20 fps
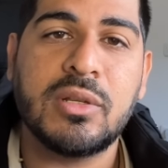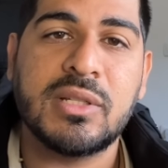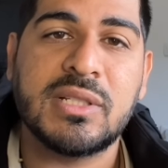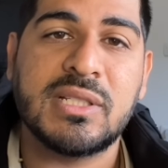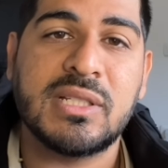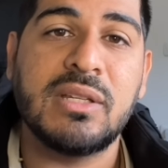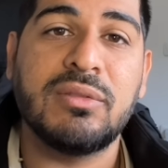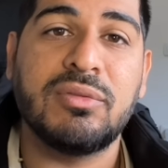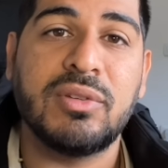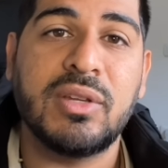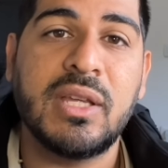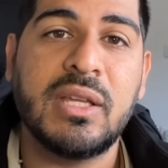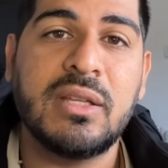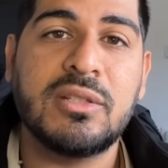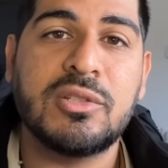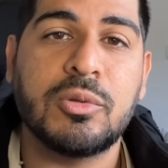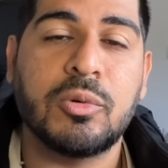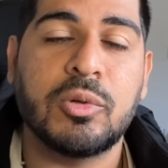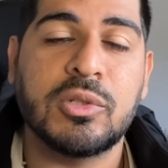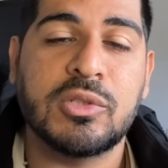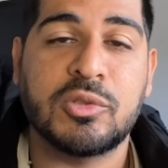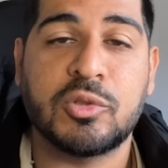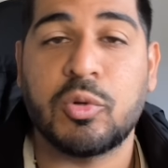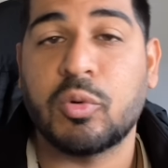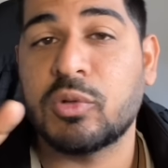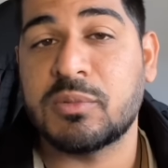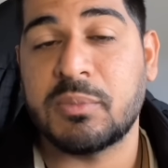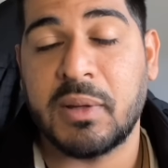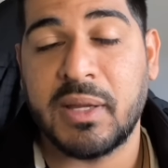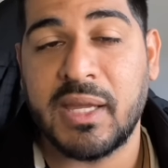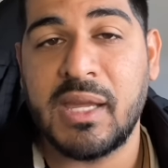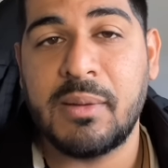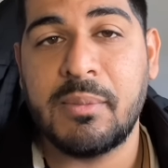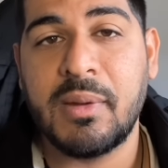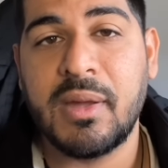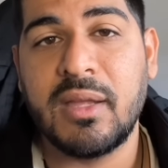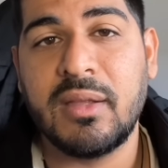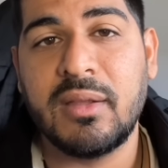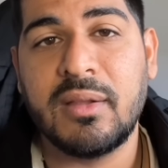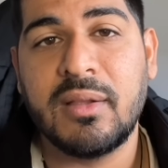a CV towards towards my
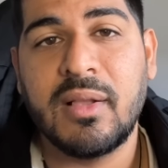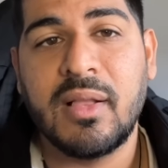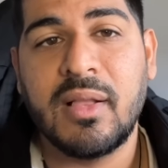email.